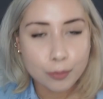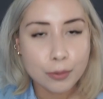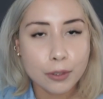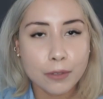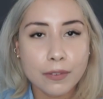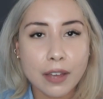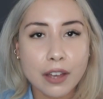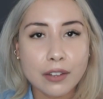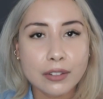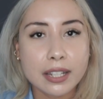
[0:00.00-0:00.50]

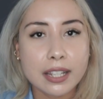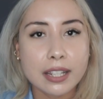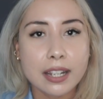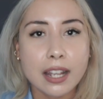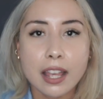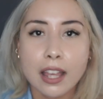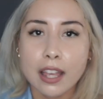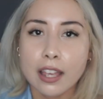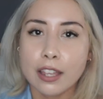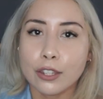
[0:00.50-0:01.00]
you found it
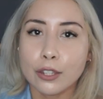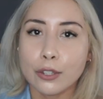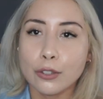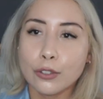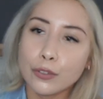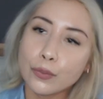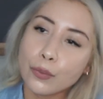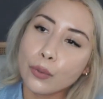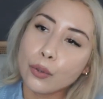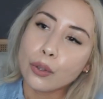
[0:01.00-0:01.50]

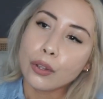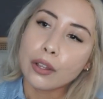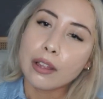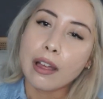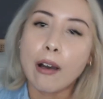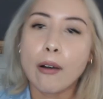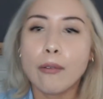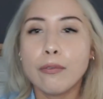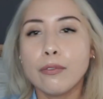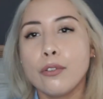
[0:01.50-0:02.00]
useful,
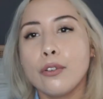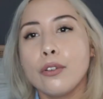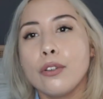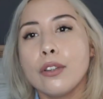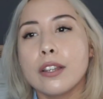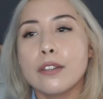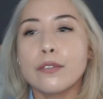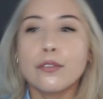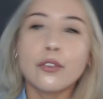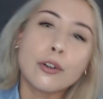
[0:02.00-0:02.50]
helpful,
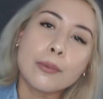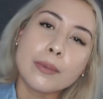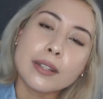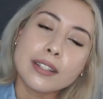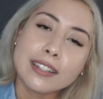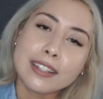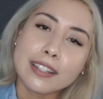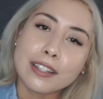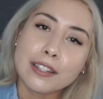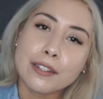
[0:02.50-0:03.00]

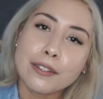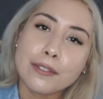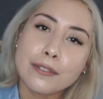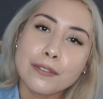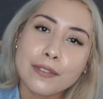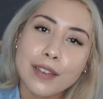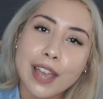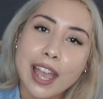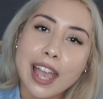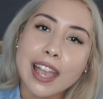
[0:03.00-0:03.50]

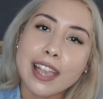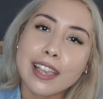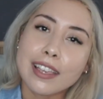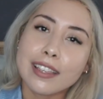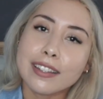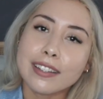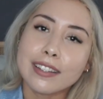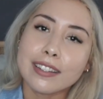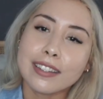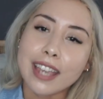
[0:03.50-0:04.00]
informative,
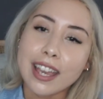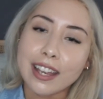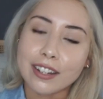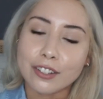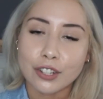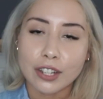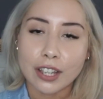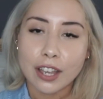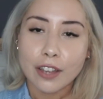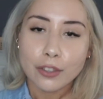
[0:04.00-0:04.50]
and yeah,
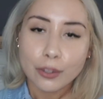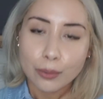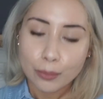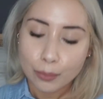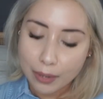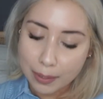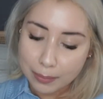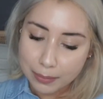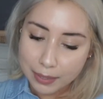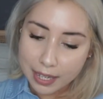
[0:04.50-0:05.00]
check out the
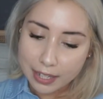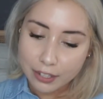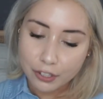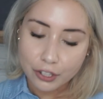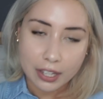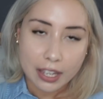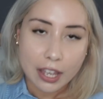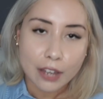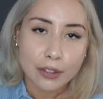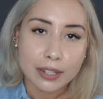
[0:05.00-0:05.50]
website,
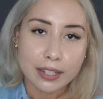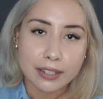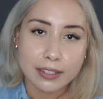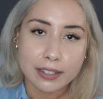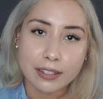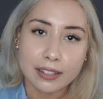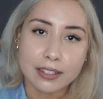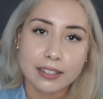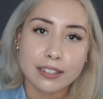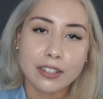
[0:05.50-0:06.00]
check out
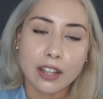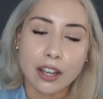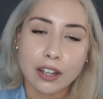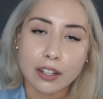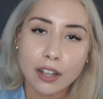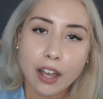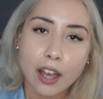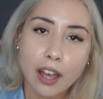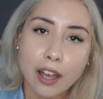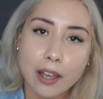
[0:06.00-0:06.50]

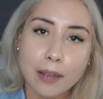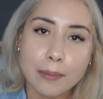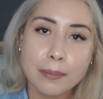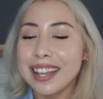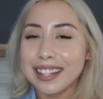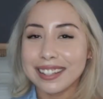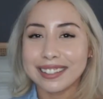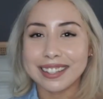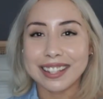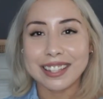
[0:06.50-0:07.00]
atilist.com.
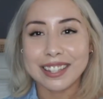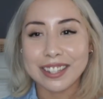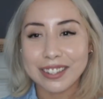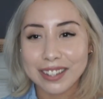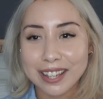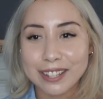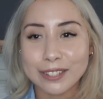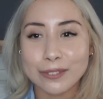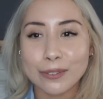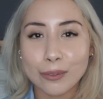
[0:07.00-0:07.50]
Thank you
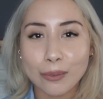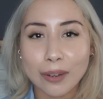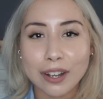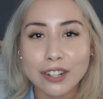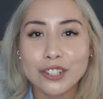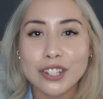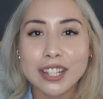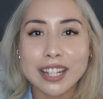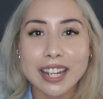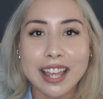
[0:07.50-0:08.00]
guys for
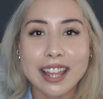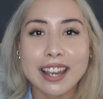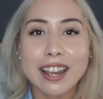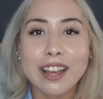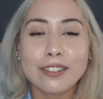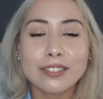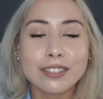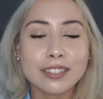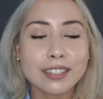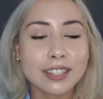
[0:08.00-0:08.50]
watching, and
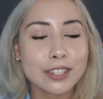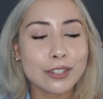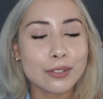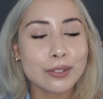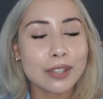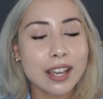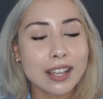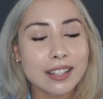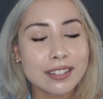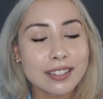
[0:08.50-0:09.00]
I'll see you
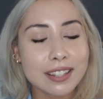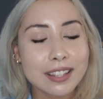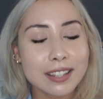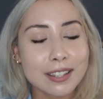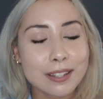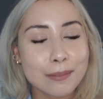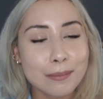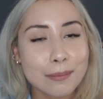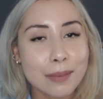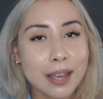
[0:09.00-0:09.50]
guys
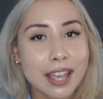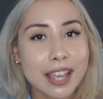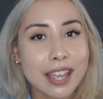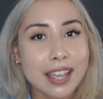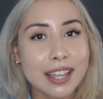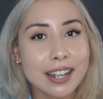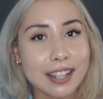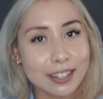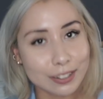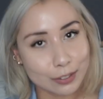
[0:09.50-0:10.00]
in
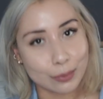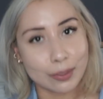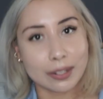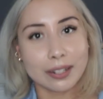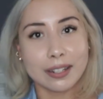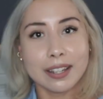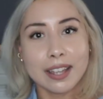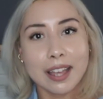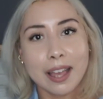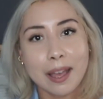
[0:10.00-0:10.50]
my next
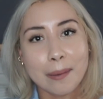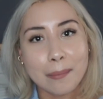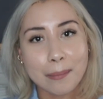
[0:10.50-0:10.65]
one.